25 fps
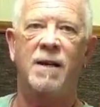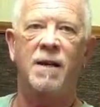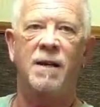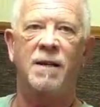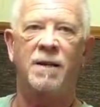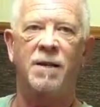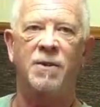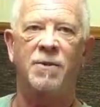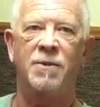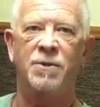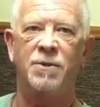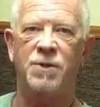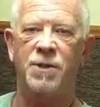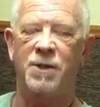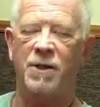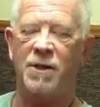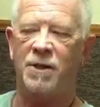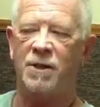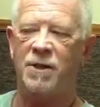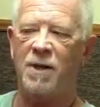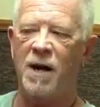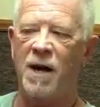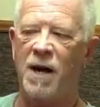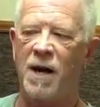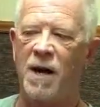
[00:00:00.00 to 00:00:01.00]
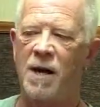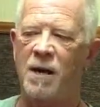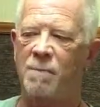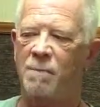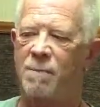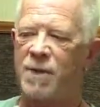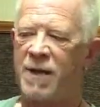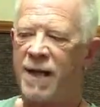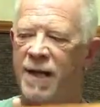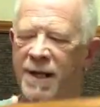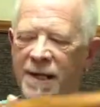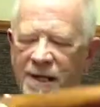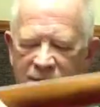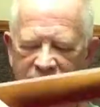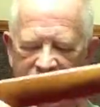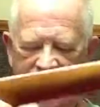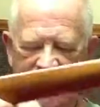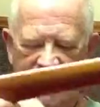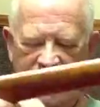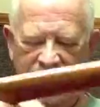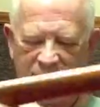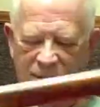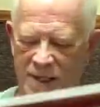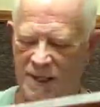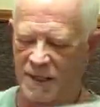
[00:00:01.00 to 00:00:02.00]
an acoustic guitar.
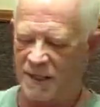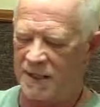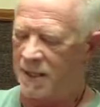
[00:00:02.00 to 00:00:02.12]
Picks.